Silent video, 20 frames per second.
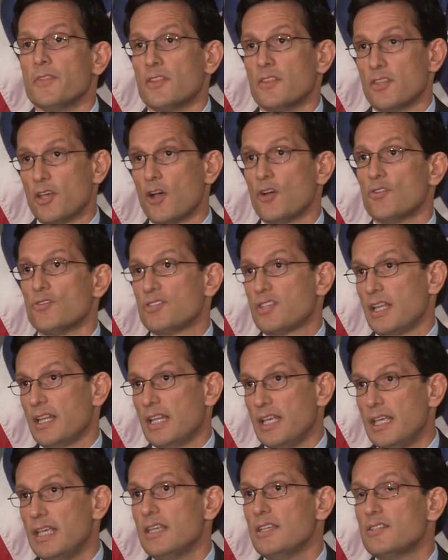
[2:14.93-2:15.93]
those that
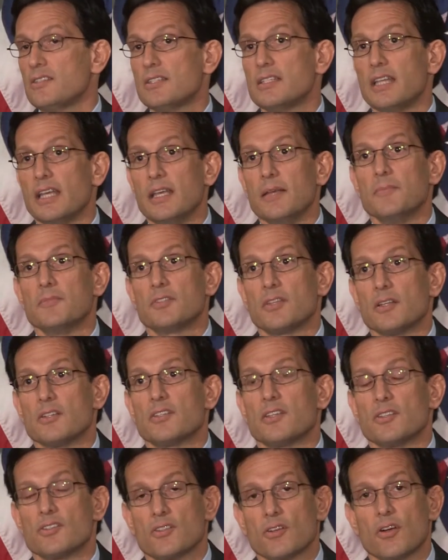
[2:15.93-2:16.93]
he's deemed
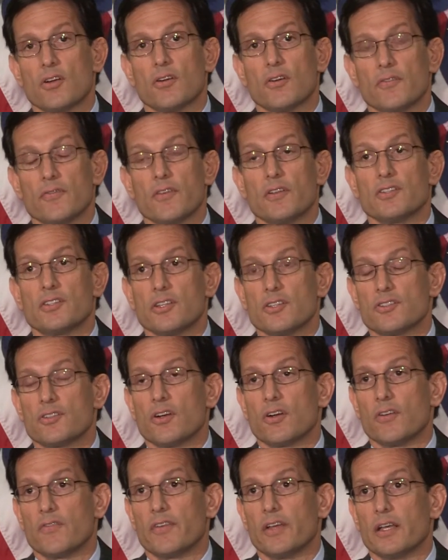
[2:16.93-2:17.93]

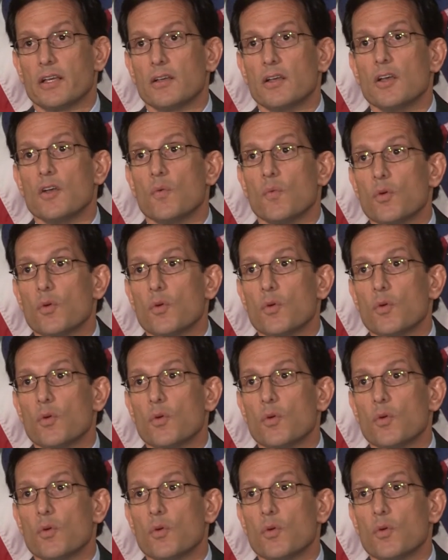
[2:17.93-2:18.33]
deserving.